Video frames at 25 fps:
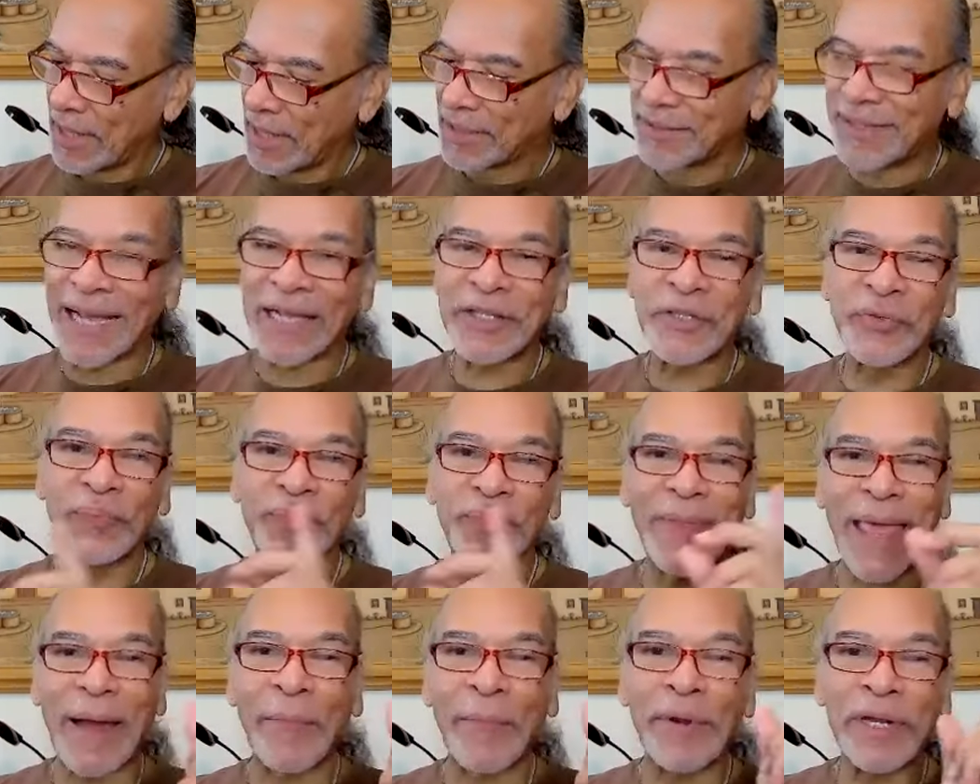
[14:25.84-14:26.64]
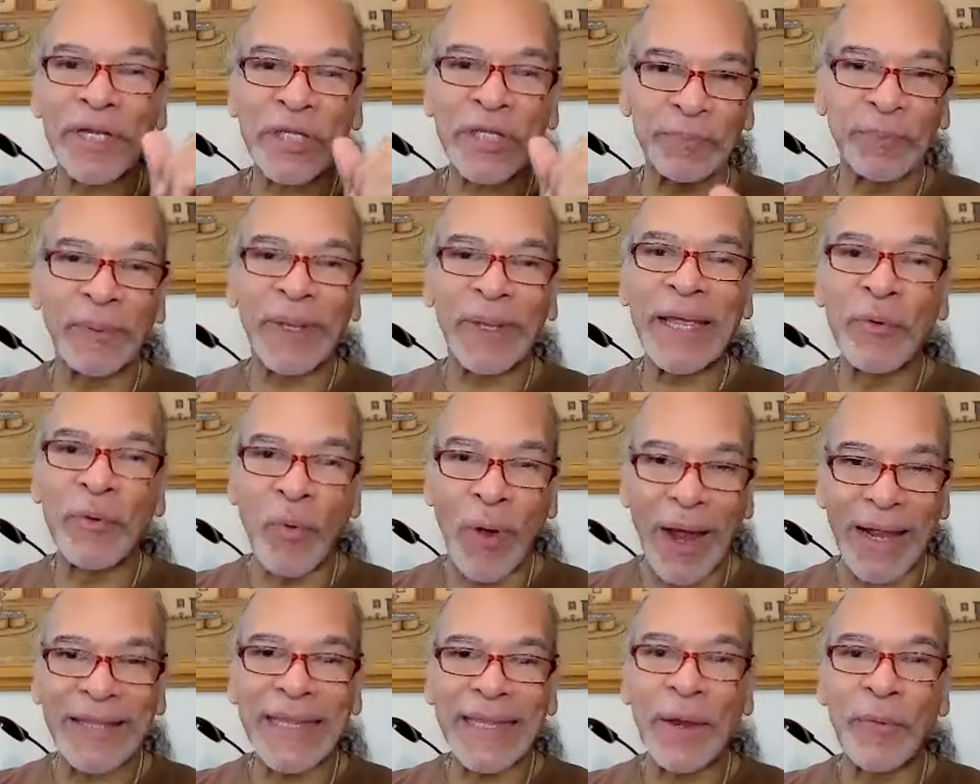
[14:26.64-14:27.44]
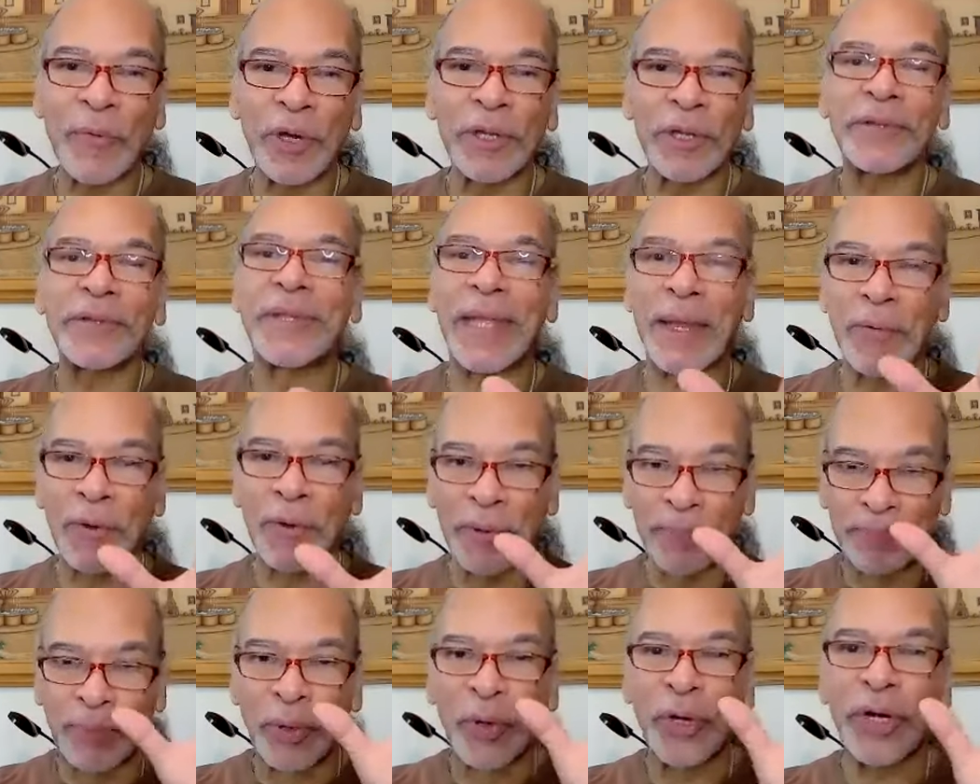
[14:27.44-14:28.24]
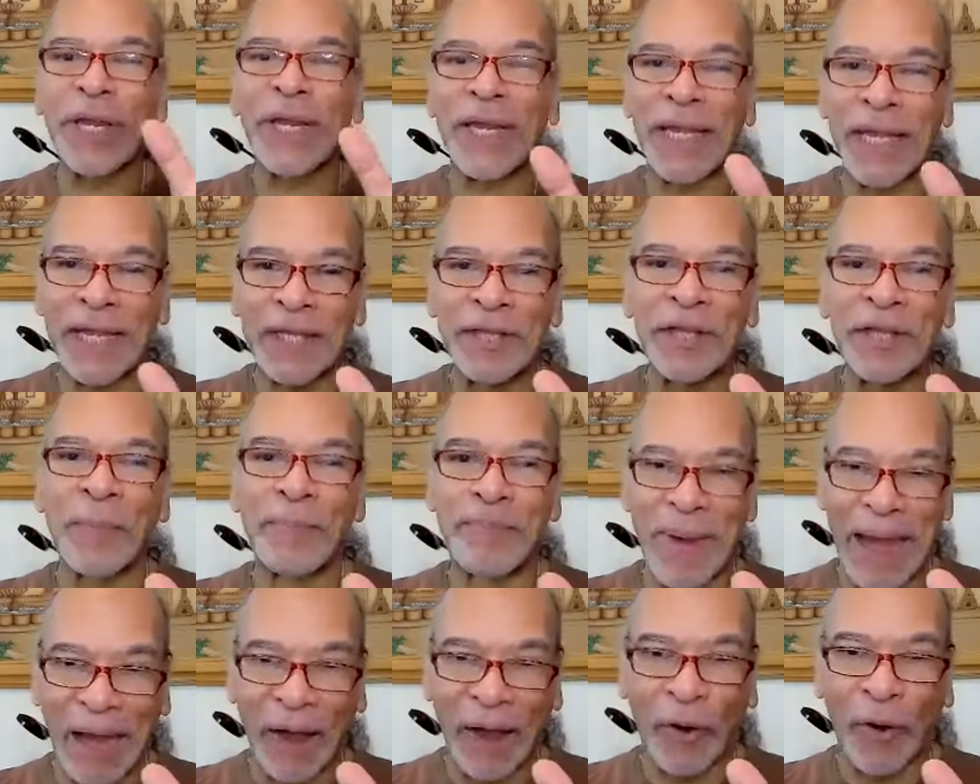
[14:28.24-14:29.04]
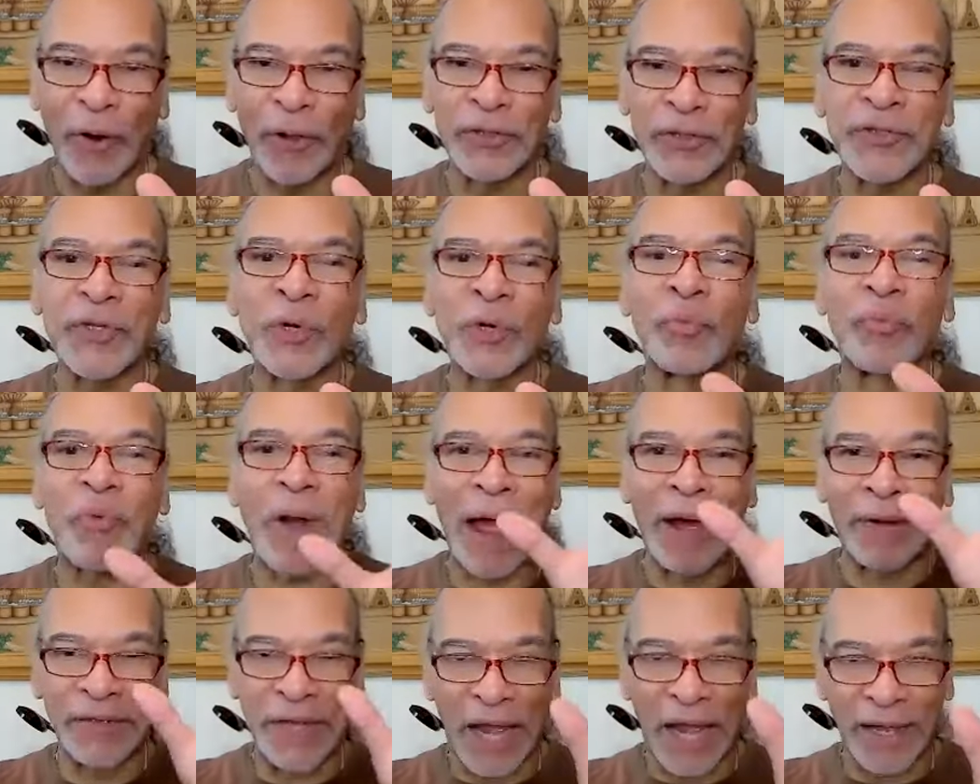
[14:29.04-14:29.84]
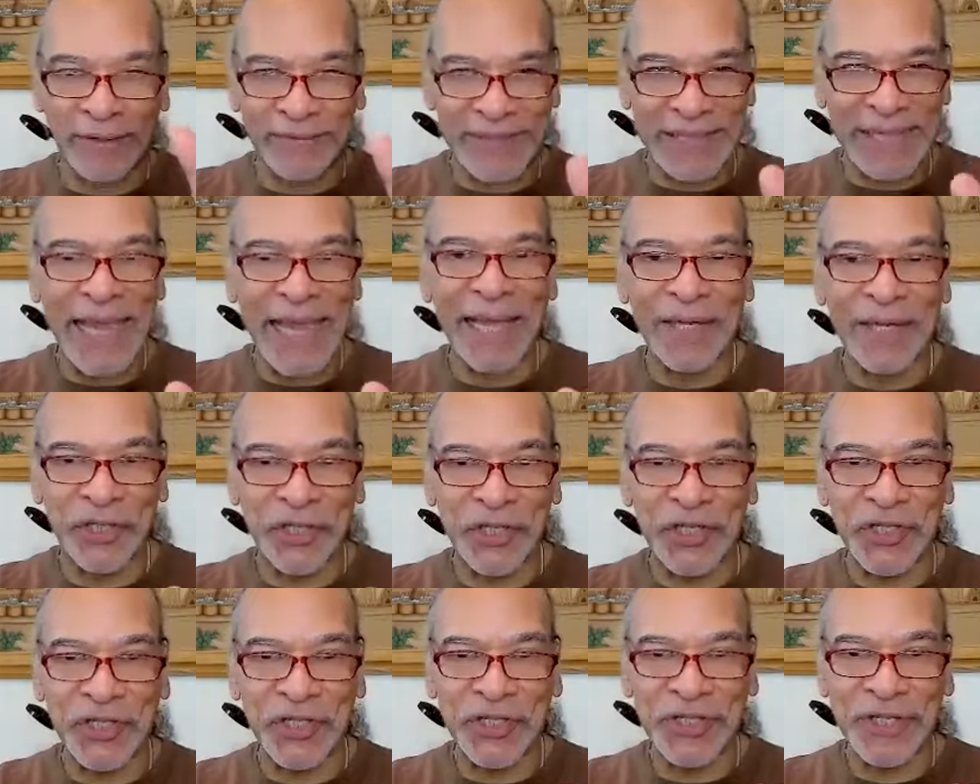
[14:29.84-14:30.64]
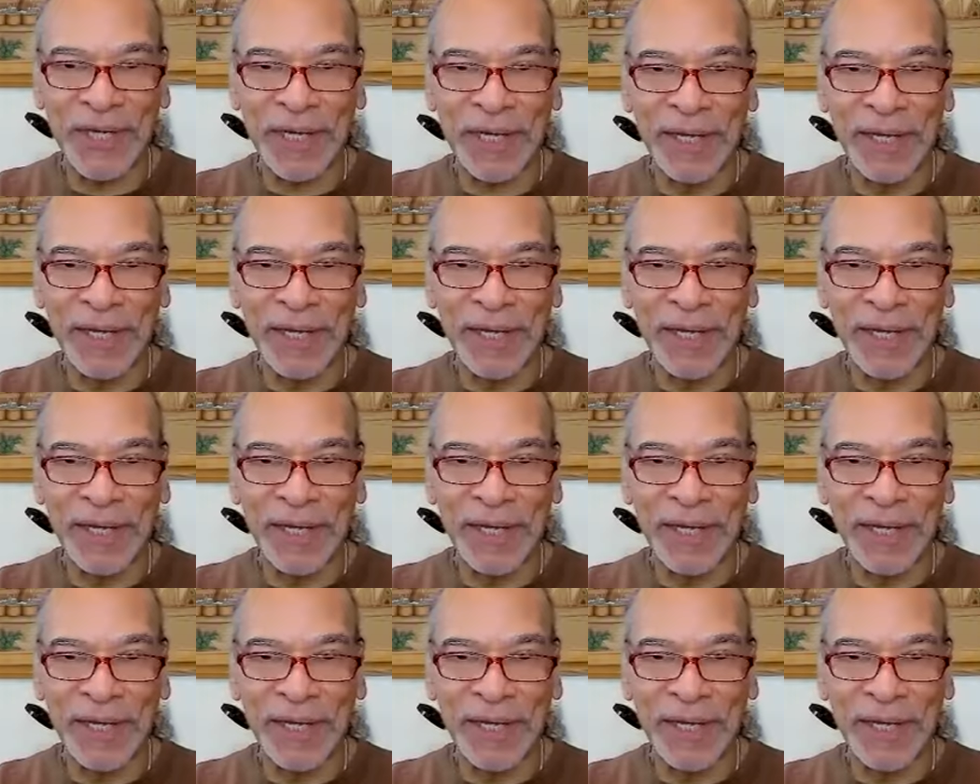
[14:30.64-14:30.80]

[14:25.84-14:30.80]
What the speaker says: That would explain why they would put it in the barrel to round out the edges.